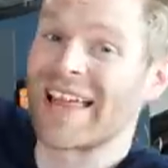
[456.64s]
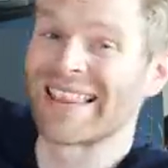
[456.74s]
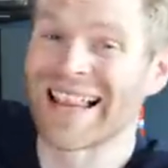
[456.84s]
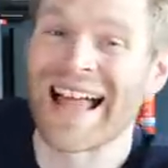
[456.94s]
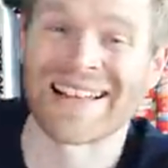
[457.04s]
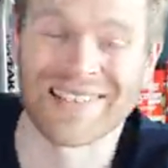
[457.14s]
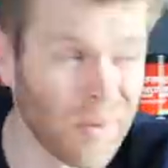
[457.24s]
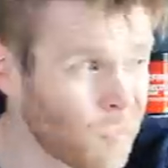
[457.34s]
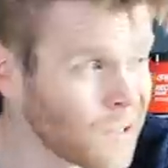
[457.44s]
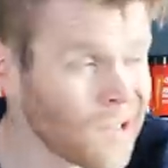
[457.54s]
they
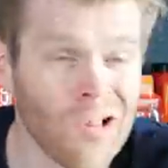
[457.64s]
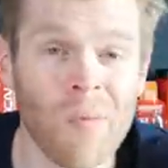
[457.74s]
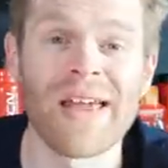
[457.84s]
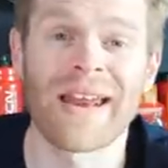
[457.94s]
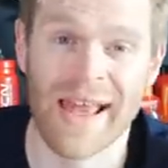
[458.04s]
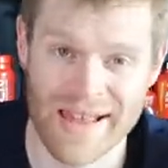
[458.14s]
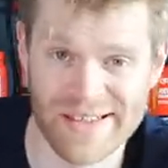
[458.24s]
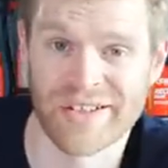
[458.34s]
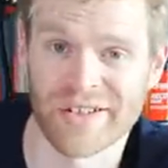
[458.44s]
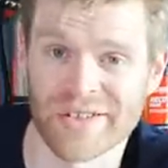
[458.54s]
last blooming
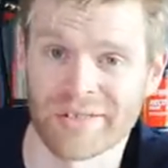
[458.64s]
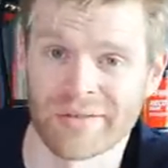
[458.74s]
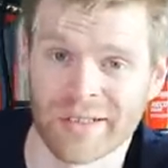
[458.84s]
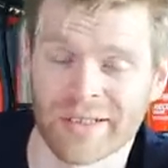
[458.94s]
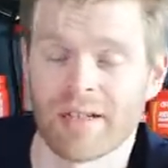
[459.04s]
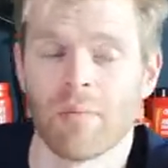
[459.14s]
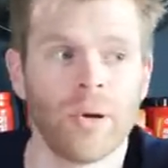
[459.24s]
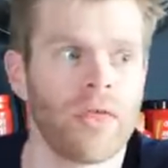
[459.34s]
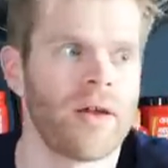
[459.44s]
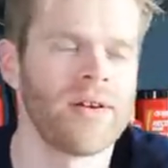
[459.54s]
ages, right?
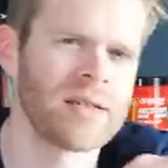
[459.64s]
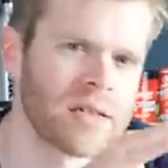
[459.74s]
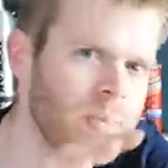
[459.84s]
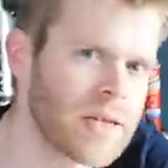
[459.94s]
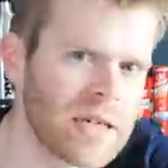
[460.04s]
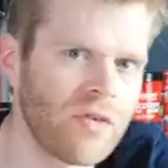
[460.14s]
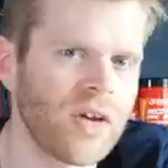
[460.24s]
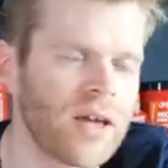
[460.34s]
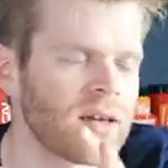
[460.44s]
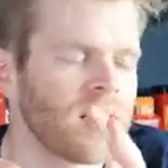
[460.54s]
But there is a
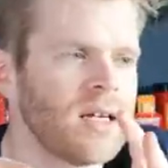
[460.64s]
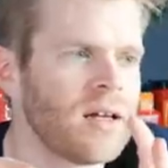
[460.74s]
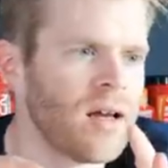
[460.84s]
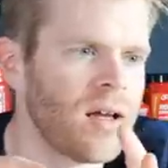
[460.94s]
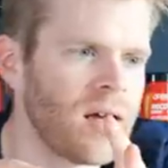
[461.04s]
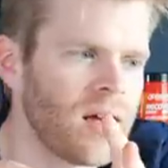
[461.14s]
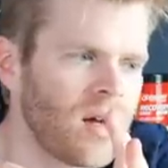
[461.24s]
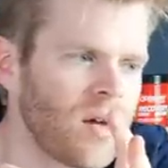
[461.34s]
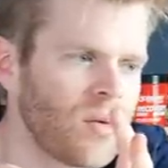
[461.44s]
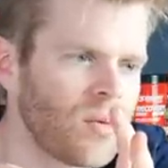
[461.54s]
specific
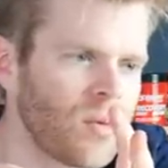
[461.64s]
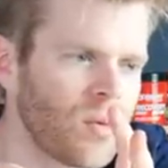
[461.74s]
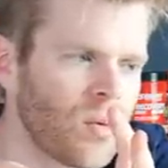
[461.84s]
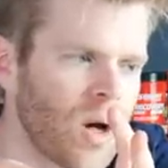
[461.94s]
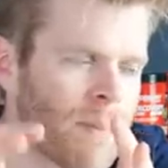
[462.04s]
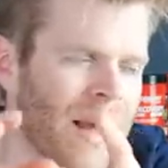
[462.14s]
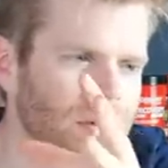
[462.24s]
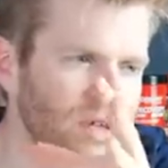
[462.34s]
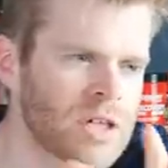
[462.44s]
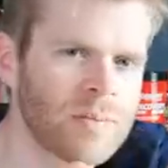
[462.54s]

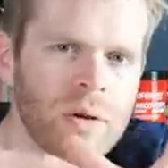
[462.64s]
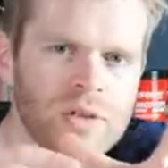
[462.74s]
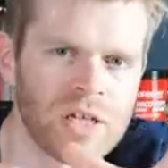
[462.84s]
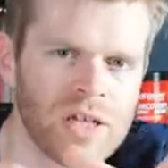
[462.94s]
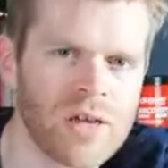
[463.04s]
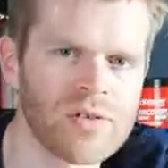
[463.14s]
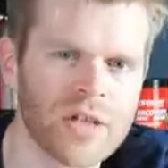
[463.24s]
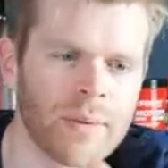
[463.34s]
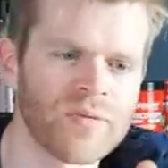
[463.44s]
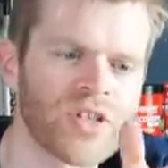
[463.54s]
amount you're supposed to
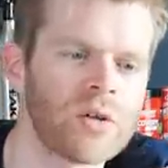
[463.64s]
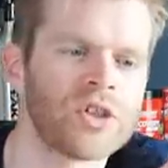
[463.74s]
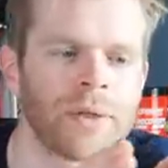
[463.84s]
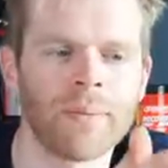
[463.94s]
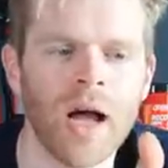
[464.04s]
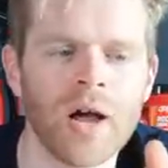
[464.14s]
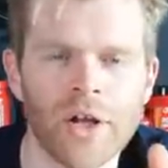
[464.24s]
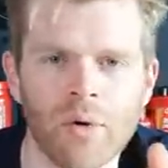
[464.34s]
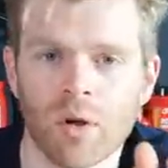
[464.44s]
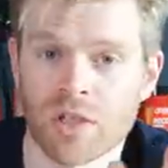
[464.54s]
use them. So
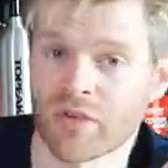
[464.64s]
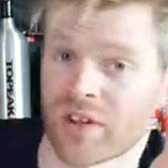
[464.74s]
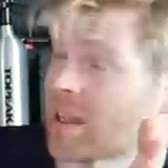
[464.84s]
Shimano ones, for